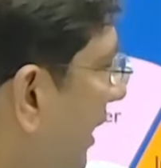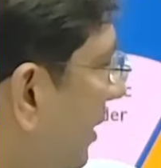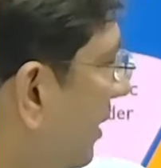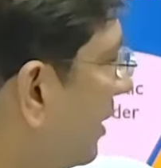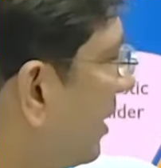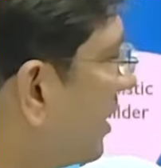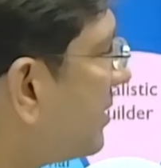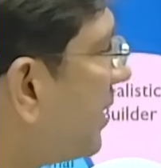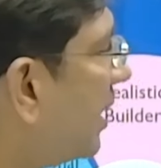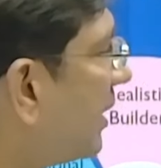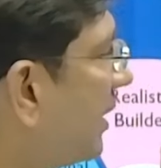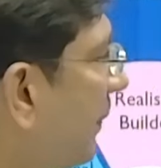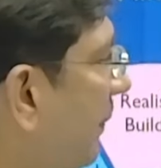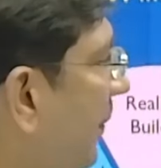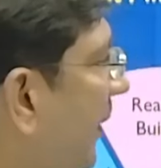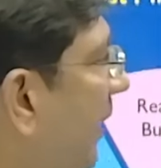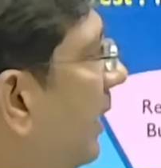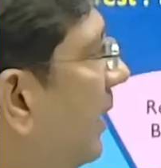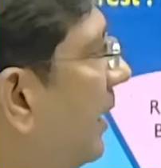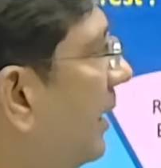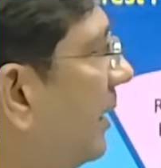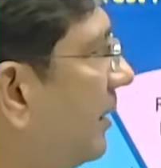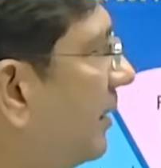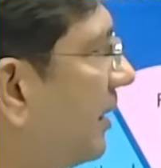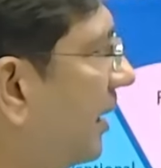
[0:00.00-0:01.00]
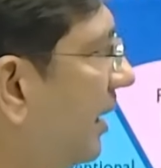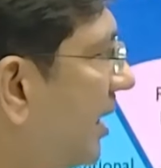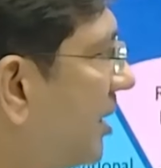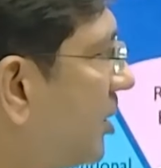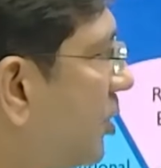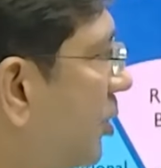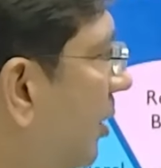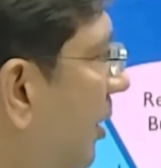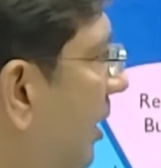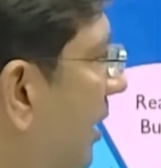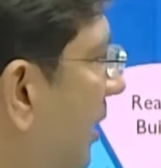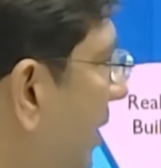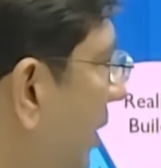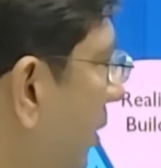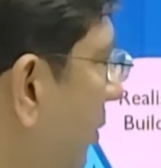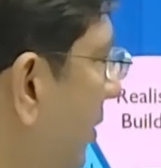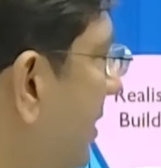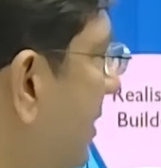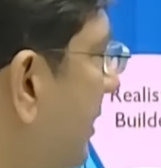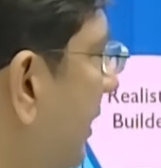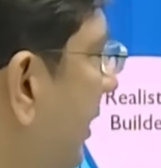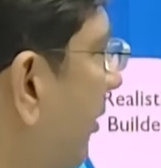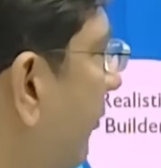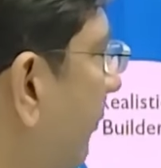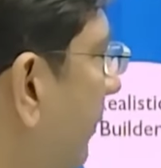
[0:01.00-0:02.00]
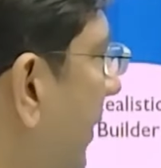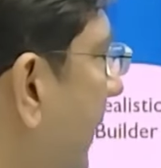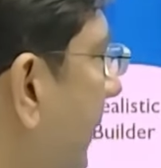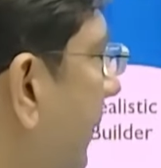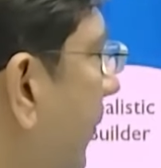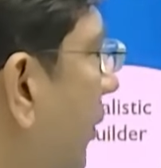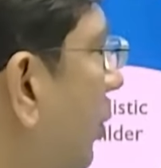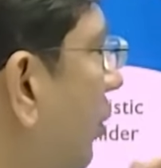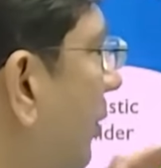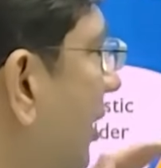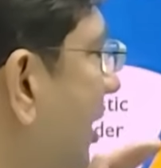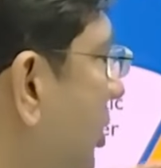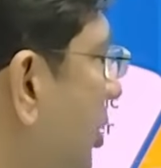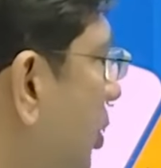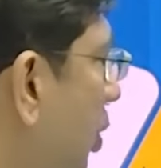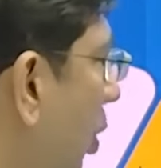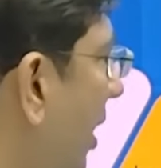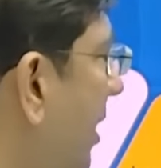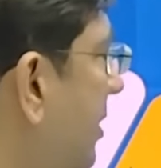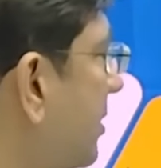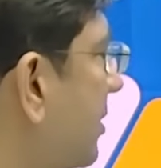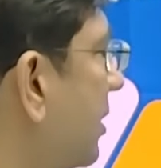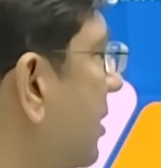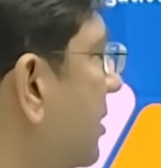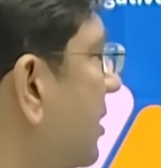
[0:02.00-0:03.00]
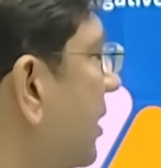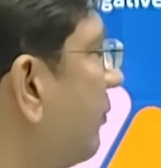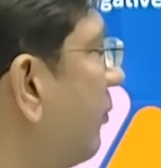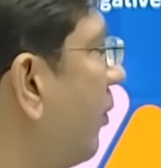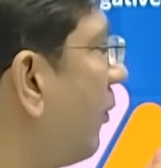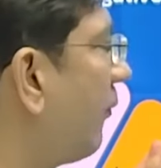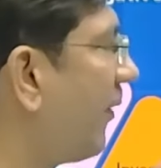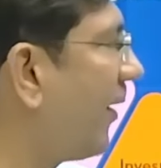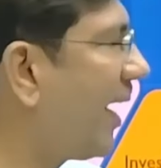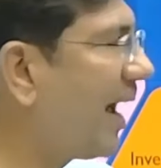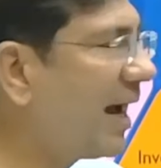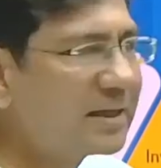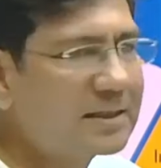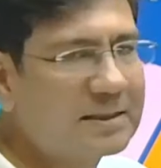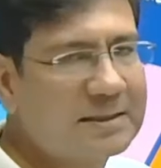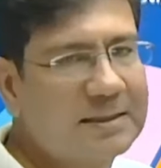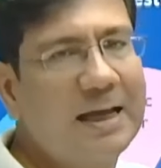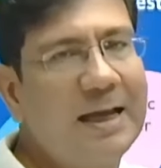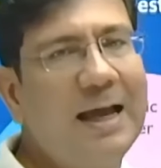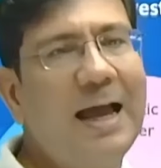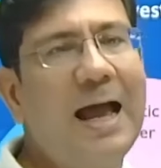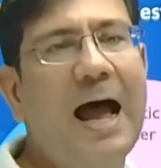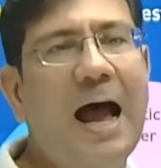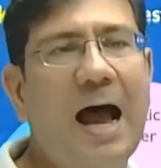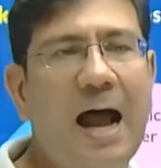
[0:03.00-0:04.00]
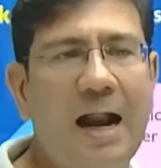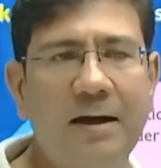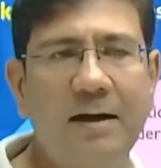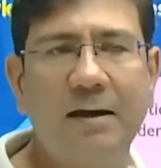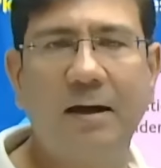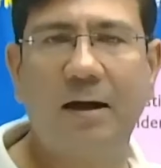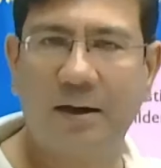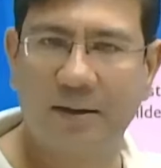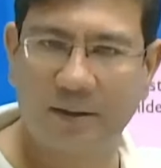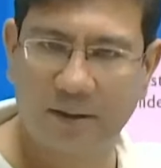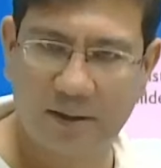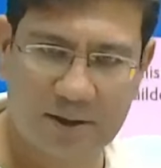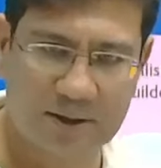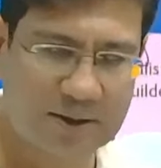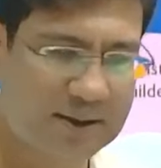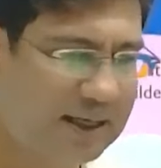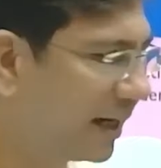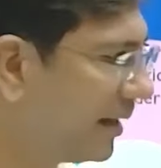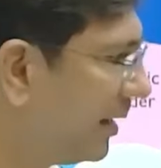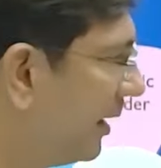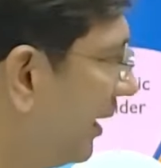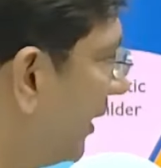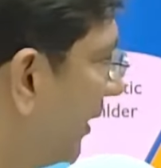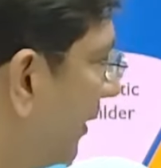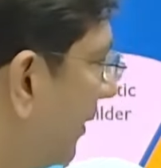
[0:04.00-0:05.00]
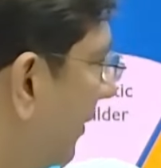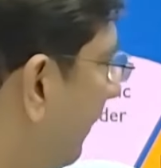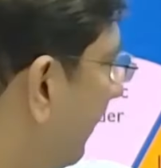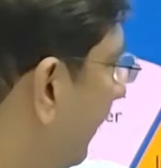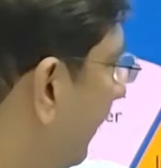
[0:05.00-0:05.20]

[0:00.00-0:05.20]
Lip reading: Thinkers are typically intellectual, inquisitive people who enjoy searching for facts and understanding.